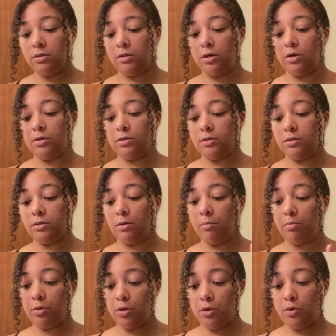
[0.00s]
There's the
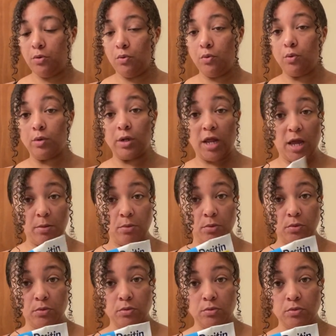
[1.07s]
blue label,